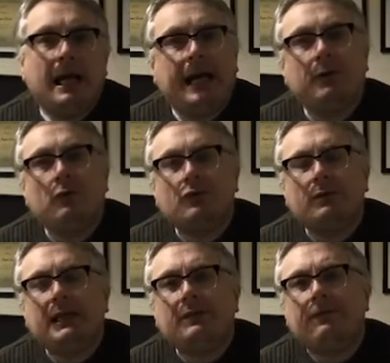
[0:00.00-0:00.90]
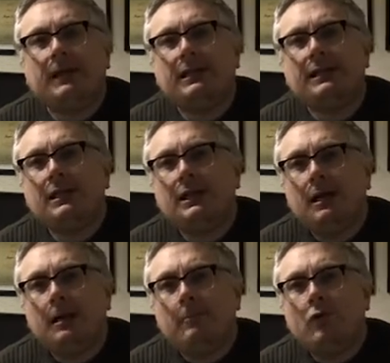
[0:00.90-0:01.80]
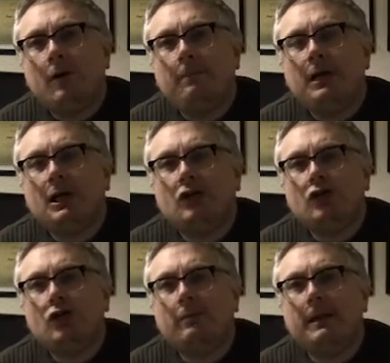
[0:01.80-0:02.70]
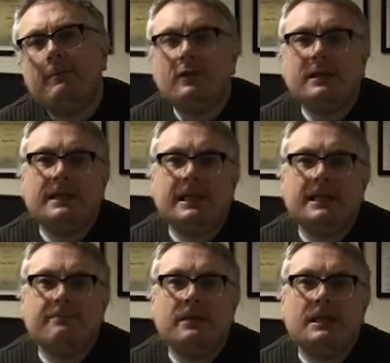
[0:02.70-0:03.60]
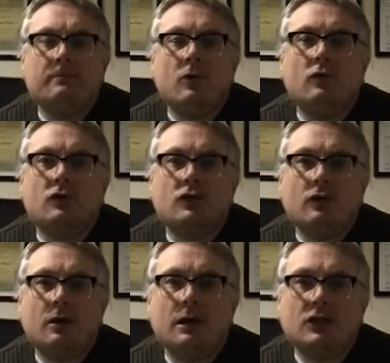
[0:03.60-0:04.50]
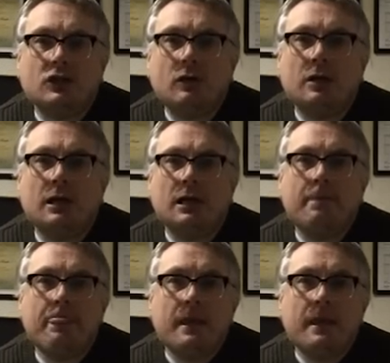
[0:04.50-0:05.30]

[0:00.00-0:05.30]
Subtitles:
And also, let's face it, proper and true member engagement is stronger,